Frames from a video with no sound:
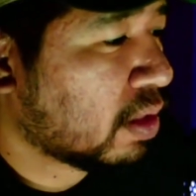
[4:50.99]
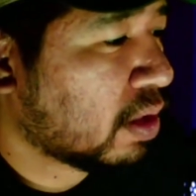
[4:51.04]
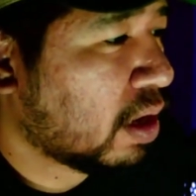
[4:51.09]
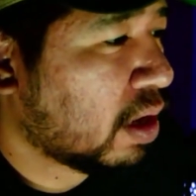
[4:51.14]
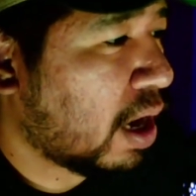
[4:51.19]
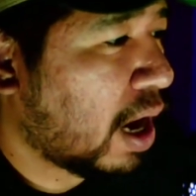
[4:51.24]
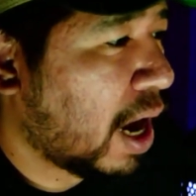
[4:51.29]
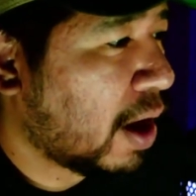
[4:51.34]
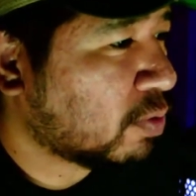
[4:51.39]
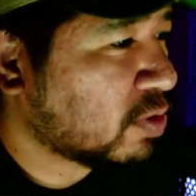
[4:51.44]

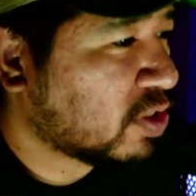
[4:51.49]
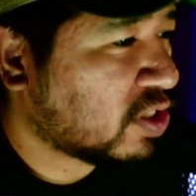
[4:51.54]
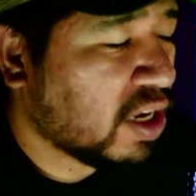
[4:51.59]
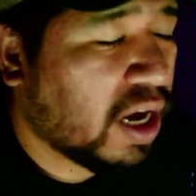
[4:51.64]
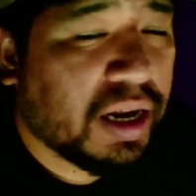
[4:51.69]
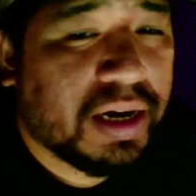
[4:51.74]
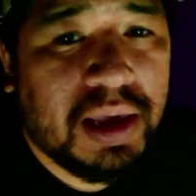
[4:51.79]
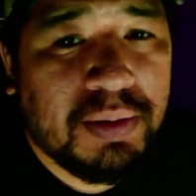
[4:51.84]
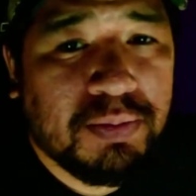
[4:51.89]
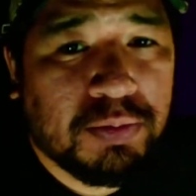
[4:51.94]
I was
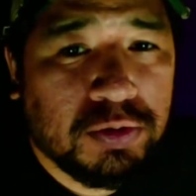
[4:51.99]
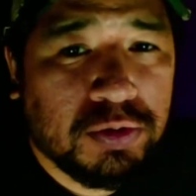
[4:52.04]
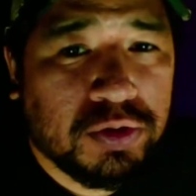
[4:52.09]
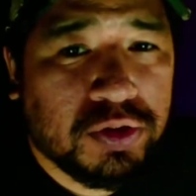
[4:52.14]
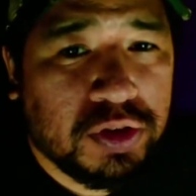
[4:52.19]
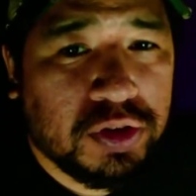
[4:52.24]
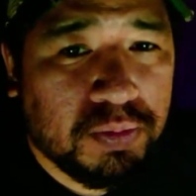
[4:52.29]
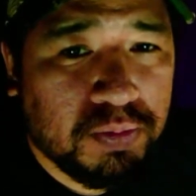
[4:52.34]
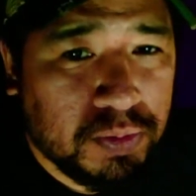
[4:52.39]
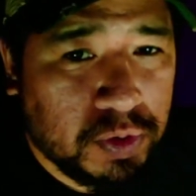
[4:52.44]
unable
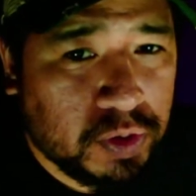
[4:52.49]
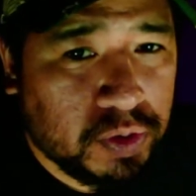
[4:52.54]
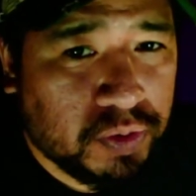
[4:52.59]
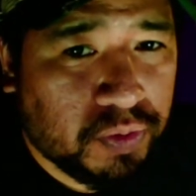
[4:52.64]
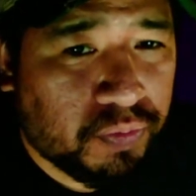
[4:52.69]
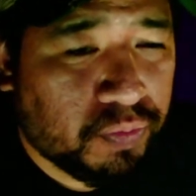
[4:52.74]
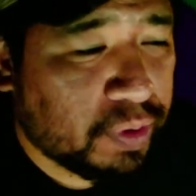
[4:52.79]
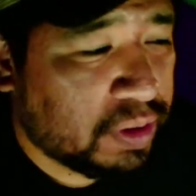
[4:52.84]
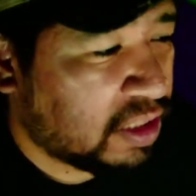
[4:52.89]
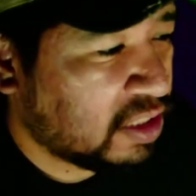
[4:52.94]
to
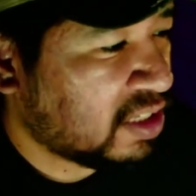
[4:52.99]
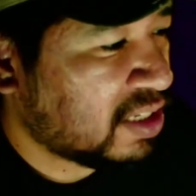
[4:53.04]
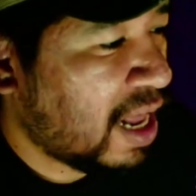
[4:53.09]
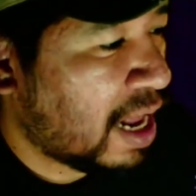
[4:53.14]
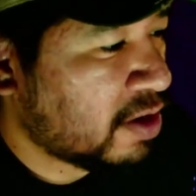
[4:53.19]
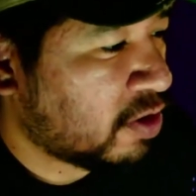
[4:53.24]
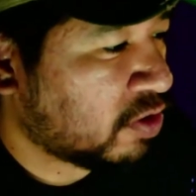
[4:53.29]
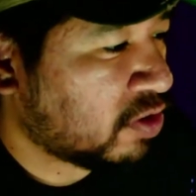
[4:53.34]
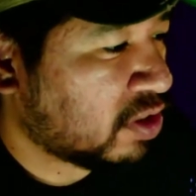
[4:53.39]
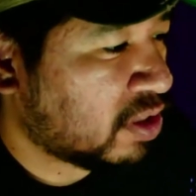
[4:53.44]
move with the
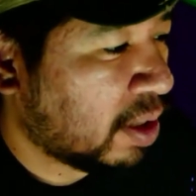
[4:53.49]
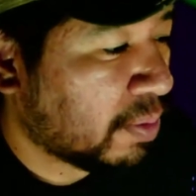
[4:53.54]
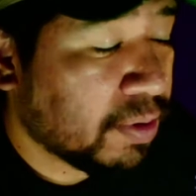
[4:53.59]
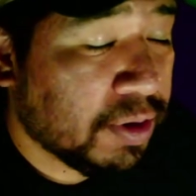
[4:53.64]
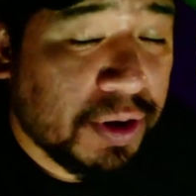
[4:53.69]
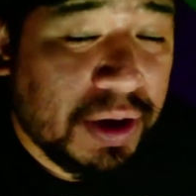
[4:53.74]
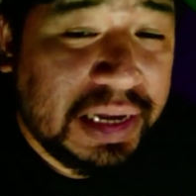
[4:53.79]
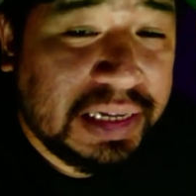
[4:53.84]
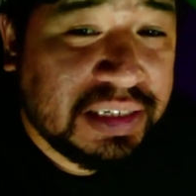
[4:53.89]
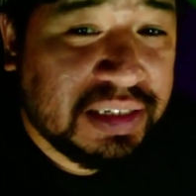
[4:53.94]
standard
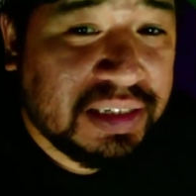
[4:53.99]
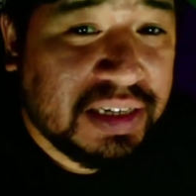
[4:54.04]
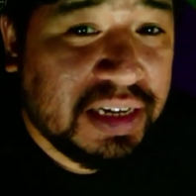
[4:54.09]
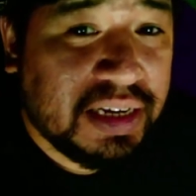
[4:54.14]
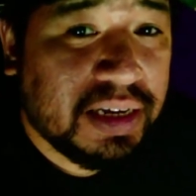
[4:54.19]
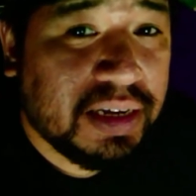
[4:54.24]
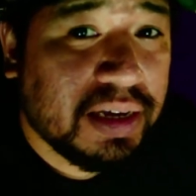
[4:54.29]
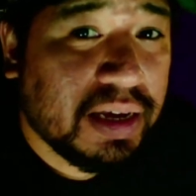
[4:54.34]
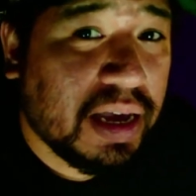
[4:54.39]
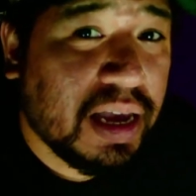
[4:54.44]

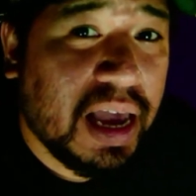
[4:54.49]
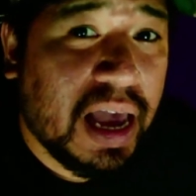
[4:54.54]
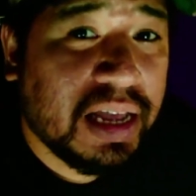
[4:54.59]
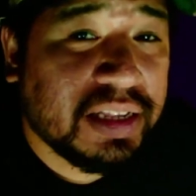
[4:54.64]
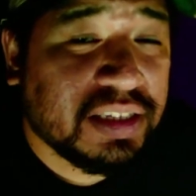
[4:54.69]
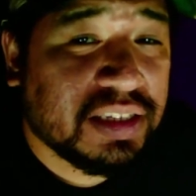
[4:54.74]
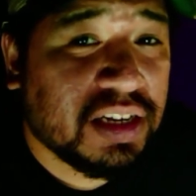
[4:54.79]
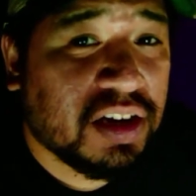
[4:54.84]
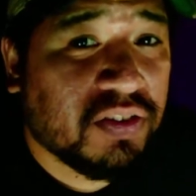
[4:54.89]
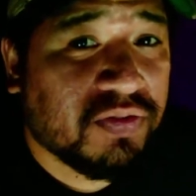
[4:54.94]
WASD and
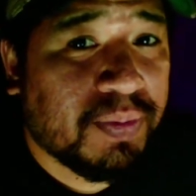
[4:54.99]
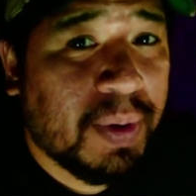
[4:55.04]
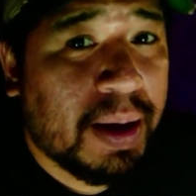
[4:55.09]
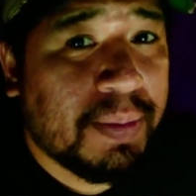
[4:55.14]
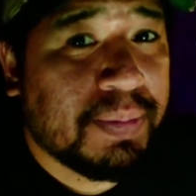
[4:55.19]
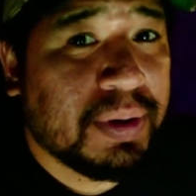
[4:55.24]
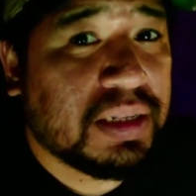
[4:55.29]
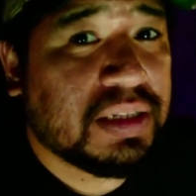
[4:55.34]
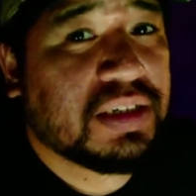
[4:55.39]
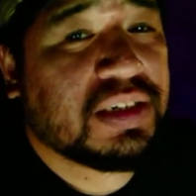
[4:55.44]
set off my
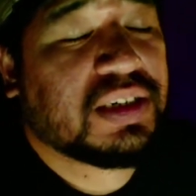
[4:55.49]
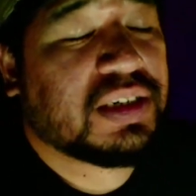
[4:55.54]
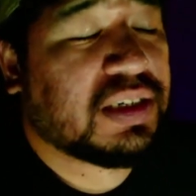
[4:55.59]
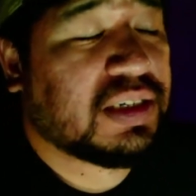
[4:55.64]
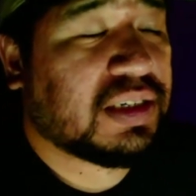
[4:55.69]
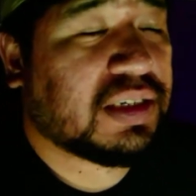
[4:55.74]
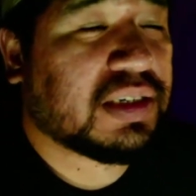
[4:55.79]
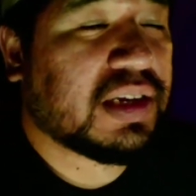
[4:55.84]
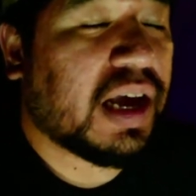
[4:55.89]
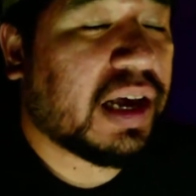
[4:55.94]

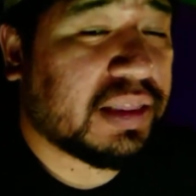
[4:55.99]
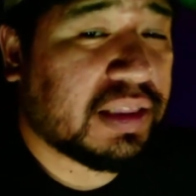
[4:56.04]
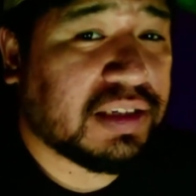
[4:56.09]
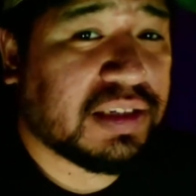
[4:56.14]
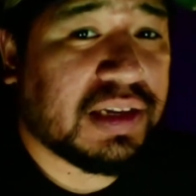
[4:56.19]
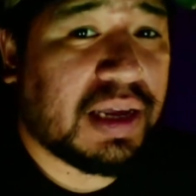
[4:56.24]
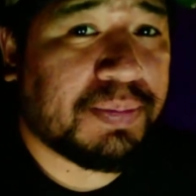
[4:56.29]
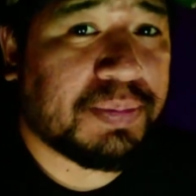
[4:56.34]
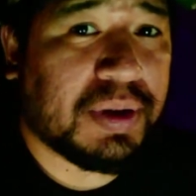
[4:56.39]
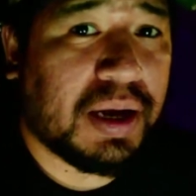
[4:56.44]
abilities at the
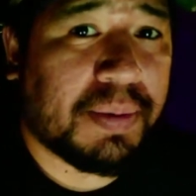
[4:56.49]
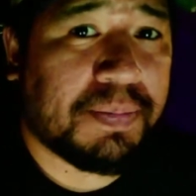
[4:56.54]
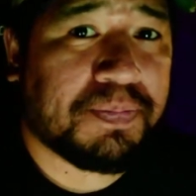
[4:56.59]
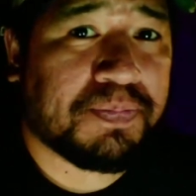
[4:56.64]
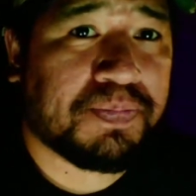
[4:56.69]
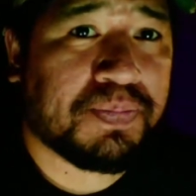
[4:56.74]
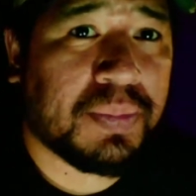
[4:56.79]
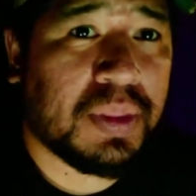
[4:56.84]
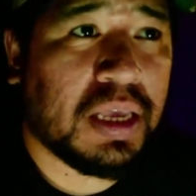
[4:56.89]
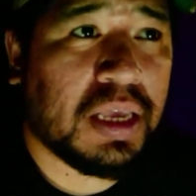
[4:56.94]
same time.
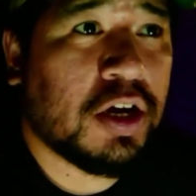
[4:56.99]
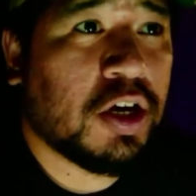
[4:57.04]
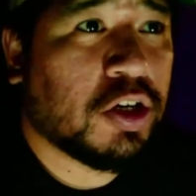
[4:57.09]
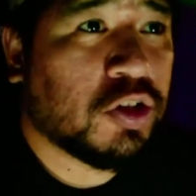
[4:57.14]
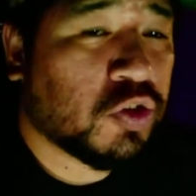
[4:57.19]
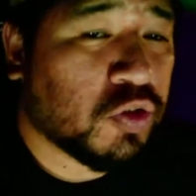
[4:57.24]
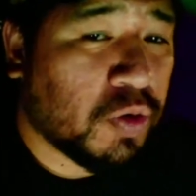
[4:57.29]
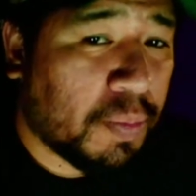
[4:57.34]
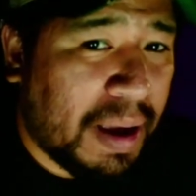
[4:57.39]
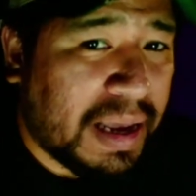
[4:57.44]

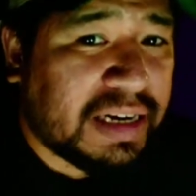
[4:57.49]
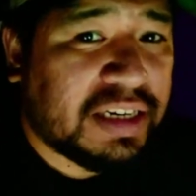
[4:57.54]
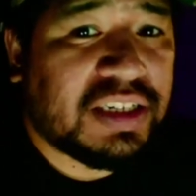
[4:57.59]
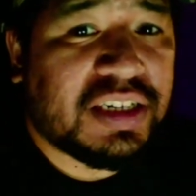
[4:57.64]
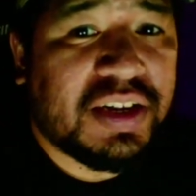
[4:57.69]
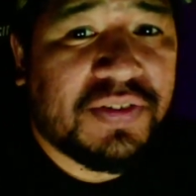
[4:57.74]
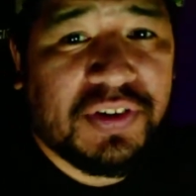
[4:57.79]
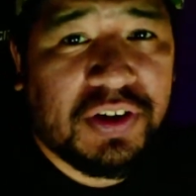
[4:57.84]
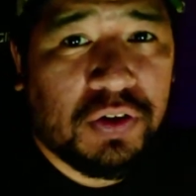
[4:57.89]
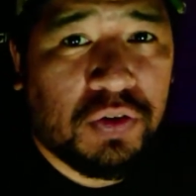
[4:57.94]
So it made it
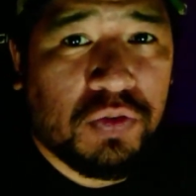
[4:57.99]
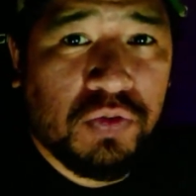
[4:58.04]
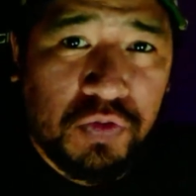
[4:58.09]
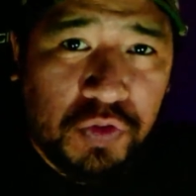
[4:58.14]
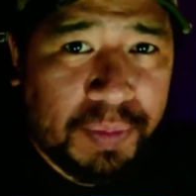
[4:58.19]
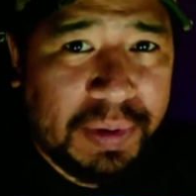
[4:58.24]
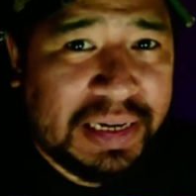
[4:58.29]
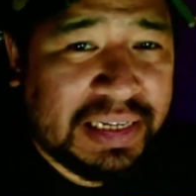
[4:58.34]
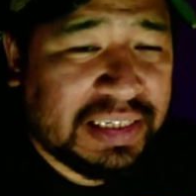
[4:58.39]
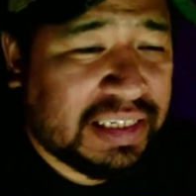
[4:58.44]
difficult for
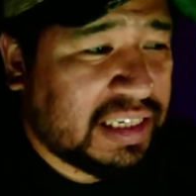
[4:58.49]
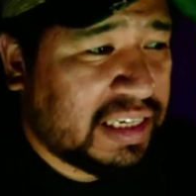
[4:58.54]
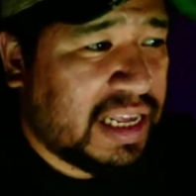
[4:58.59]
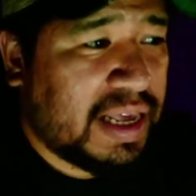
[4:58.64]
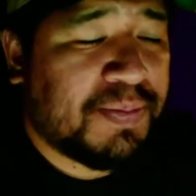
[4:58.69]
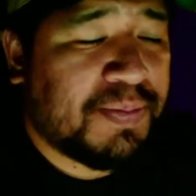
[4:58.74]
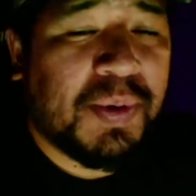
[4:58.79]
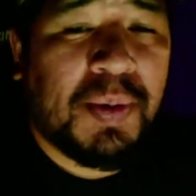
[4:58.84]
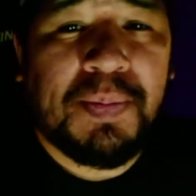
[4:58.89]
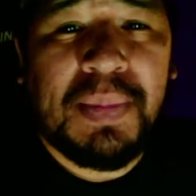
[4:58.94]
me to
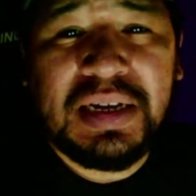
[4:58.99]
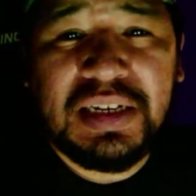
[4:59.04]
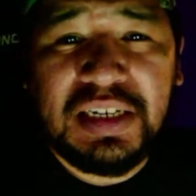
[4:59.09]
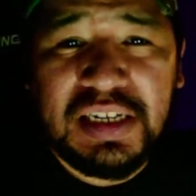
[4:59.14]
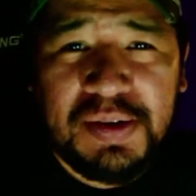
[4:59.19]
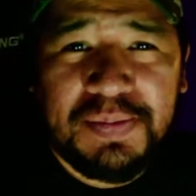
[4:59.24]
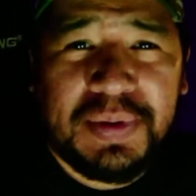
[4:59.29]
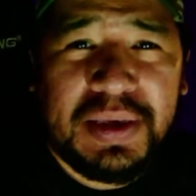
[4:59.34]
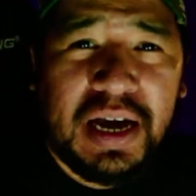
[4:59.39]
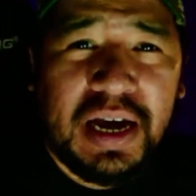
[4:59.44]
keep up my
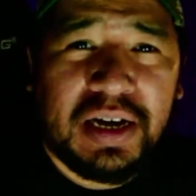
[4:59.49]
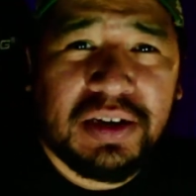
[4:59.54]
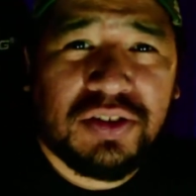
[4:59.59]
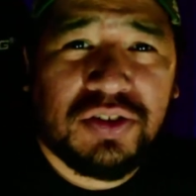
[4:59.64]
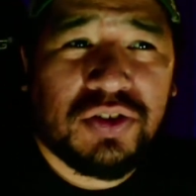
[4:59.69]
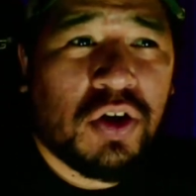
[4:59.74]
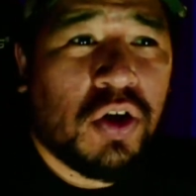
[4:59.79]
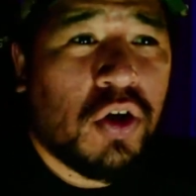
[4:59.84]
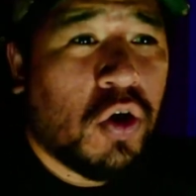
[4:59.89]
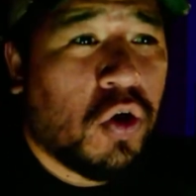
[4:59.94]
DPS
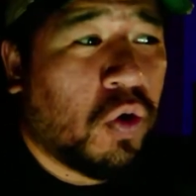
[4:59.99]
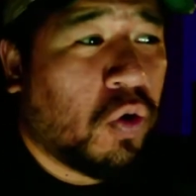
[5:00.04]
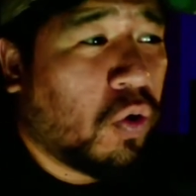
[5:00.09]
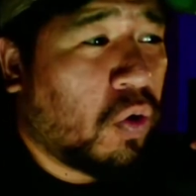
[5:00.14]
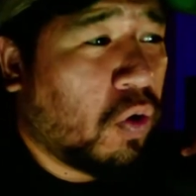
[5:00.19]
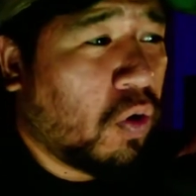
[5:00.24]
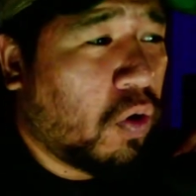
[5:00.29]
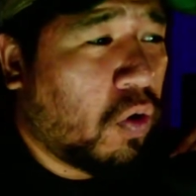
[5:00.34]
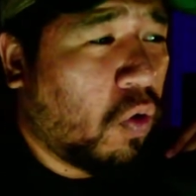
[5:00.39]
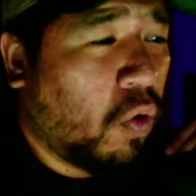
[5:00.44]

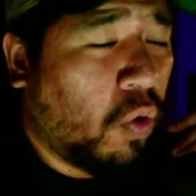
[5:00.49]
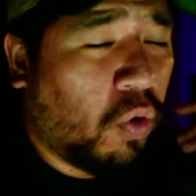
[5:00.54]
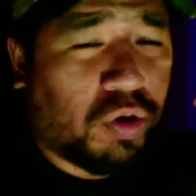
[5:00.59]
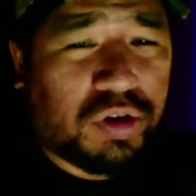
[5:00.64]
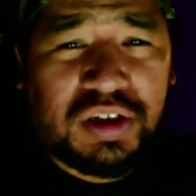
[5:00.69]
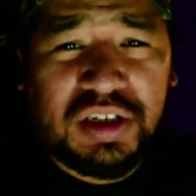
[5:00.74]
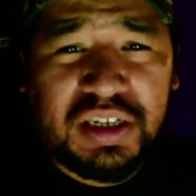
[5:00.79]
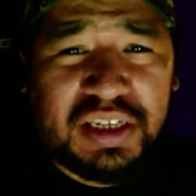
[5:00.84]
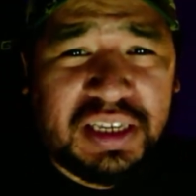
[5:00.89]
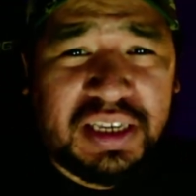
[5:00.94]
or
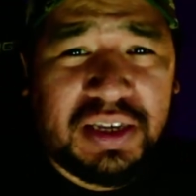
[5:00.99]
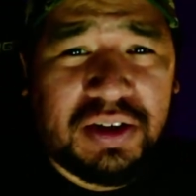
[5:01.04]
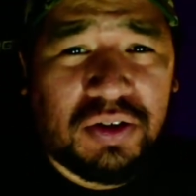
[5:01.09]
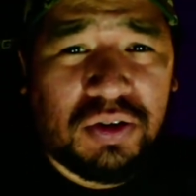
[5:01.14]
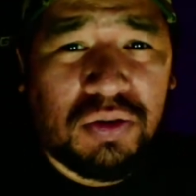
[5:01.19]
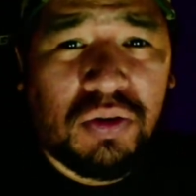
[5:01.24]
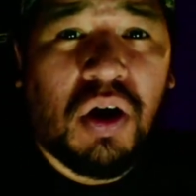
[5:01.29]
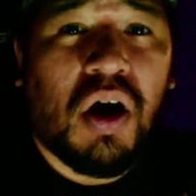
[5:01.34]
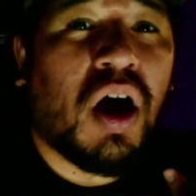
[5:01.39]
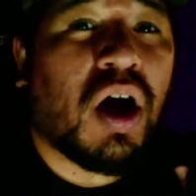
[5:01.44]
to
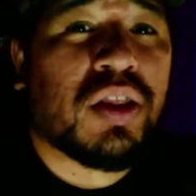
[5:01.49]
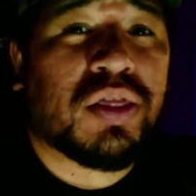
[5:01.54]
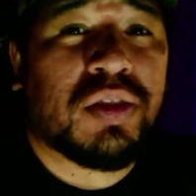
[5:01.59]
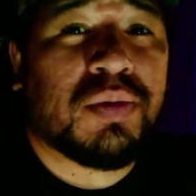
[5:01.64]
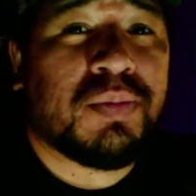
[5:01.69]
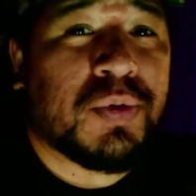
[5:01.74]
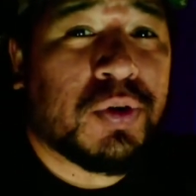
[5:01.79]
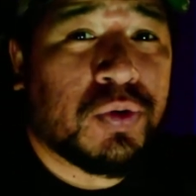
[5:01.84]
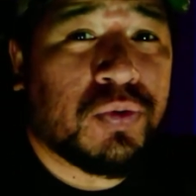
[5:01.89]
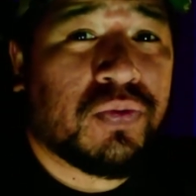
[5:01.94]
heal on the
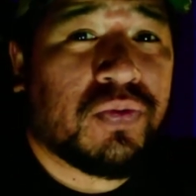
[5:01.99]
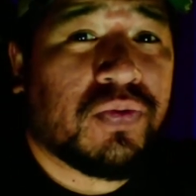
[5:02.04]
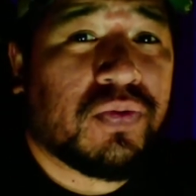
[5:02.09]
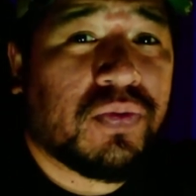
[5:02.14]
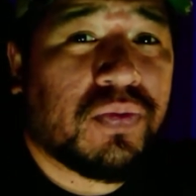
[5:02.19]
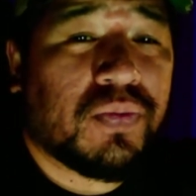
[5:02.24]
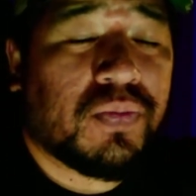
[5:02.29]
move.